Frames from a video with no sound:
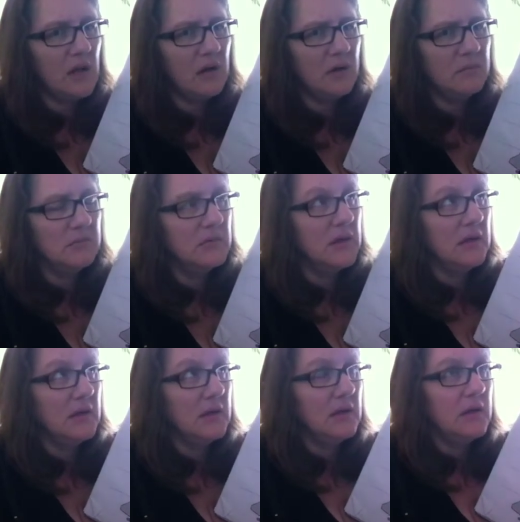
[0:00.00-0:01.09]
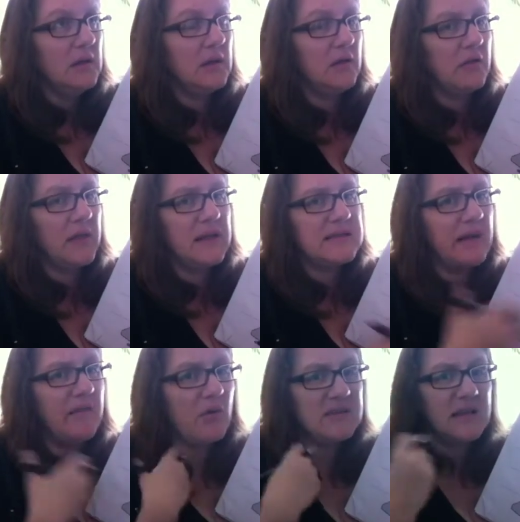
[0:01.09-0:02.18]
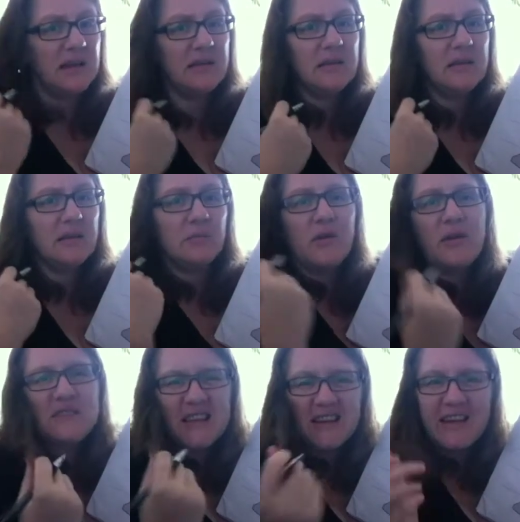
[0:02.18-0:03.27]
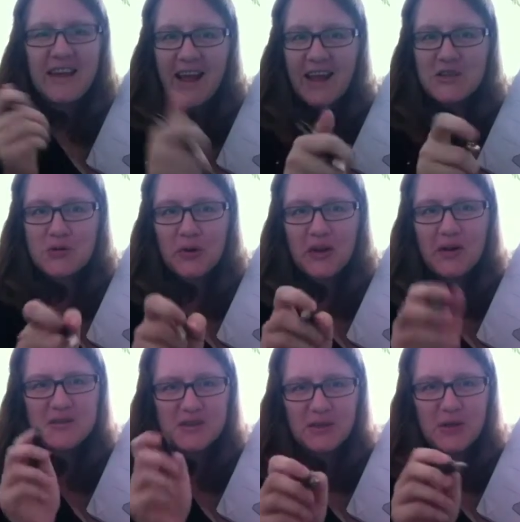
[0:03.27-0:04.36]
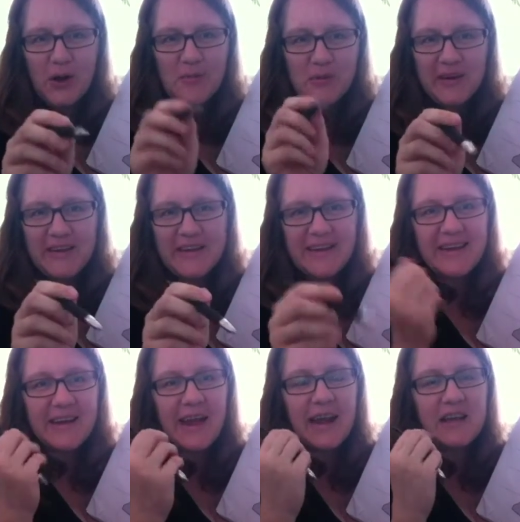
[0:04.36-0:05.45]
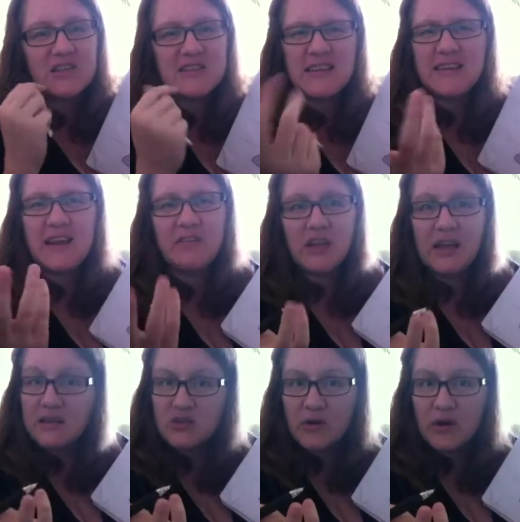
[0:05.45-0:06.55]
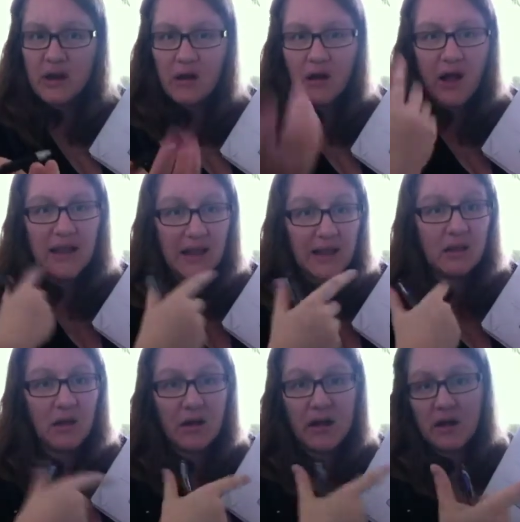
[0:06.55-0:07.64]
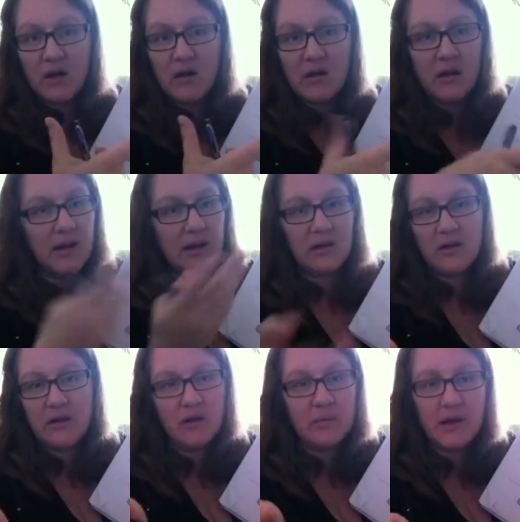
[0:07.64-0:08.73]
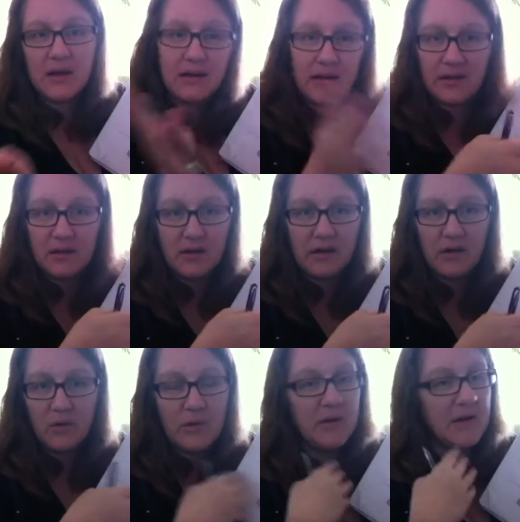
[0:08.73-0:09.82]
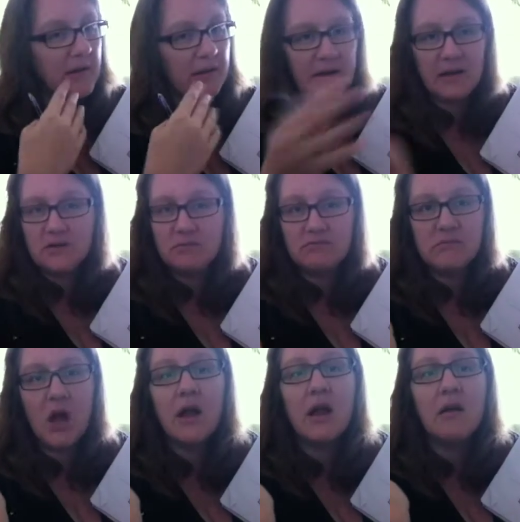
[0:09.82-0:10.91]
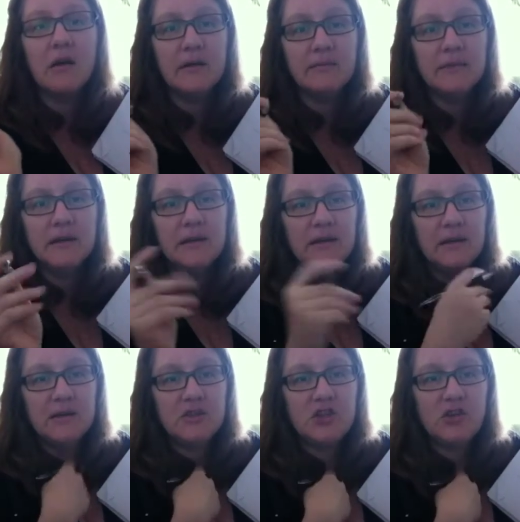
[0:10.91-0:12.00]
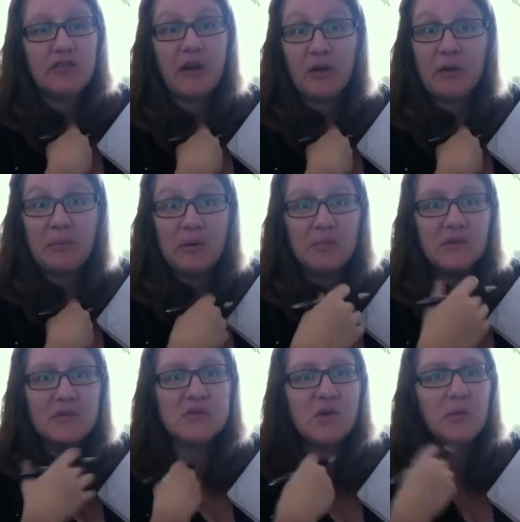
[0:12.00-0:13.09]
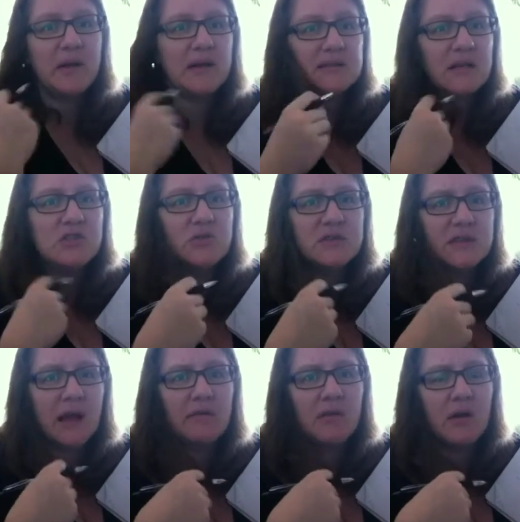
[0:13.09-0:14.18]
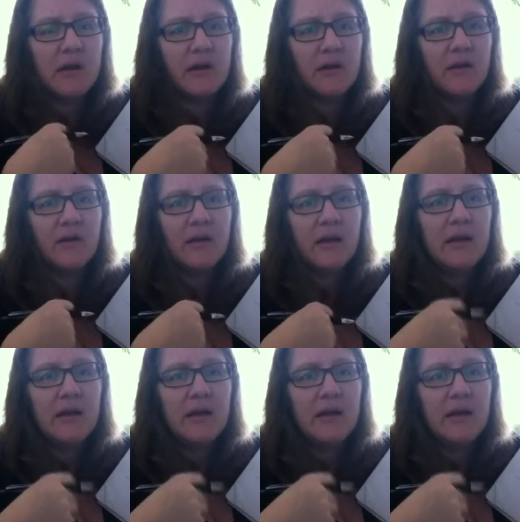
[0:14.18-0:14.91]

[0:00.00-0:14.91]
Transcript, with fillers: Um, the other thing is, I've always had when I was a little kid, I had short hair. I was a little tomboy kid, and I just never liked short hair. I like long hair. I like long hair on men, and I like long hair on women, and I like long hair on gender variant people. So because I choose to have long hair,